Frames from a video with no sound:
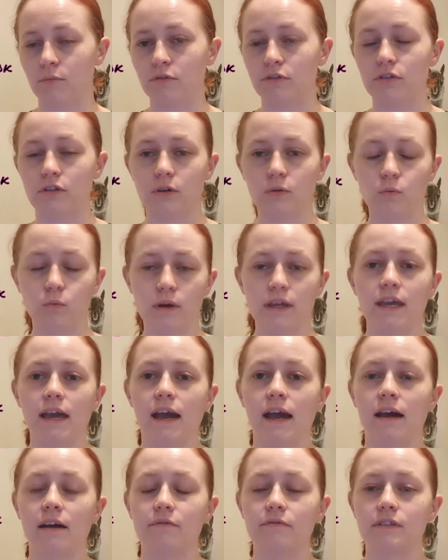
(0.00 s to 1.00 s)
so we
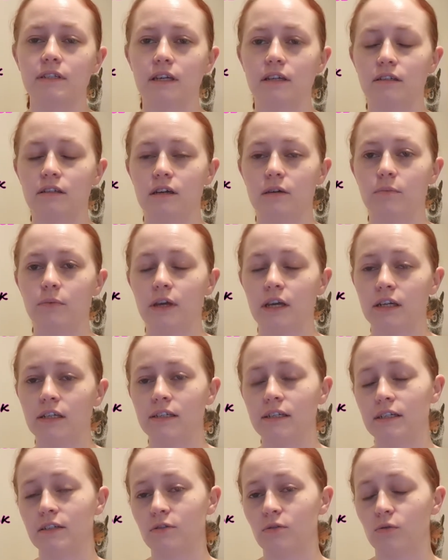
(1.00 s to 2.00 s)
have set up a
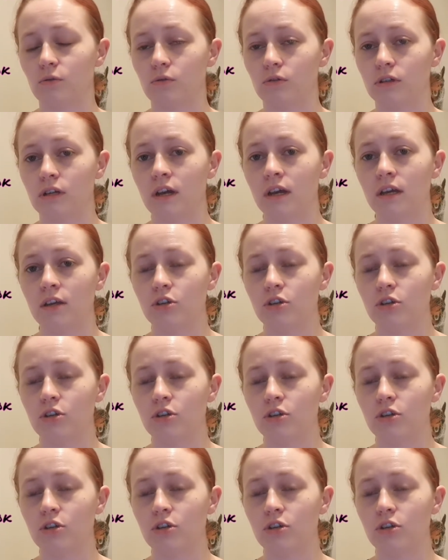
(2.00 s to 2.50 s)
Discord